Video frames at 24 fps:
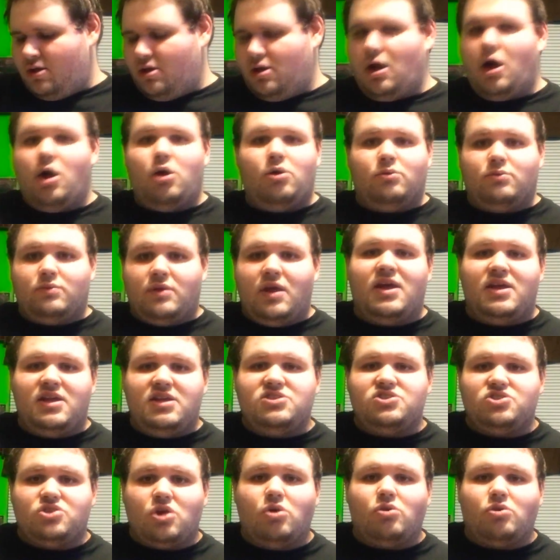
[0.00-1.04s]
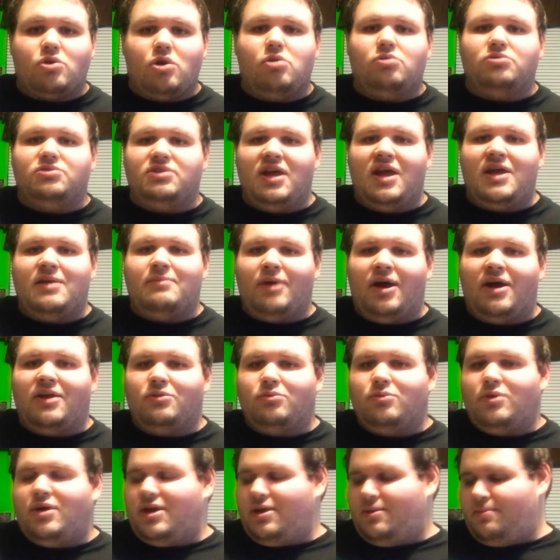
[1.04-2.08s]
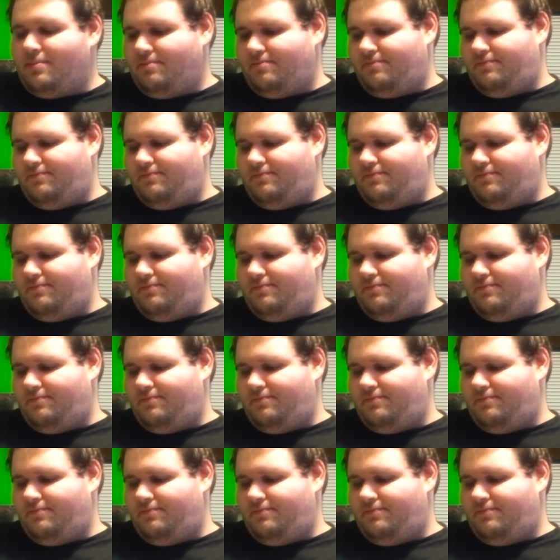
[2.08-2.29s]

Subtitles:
Oh yeah, he's stone cold dead, by the way.